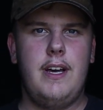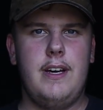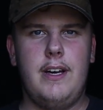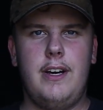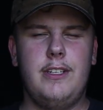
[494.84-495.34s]

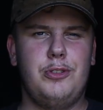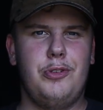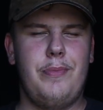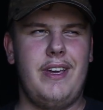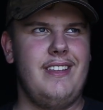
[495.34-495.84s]
I
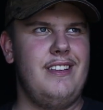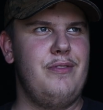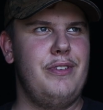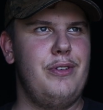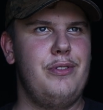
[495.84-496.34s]
enjoy making
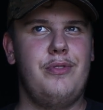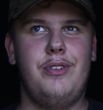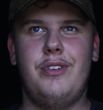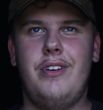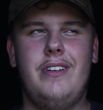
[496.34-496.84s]
these videos for
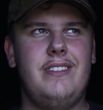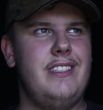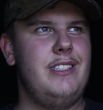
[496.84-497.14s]
you guys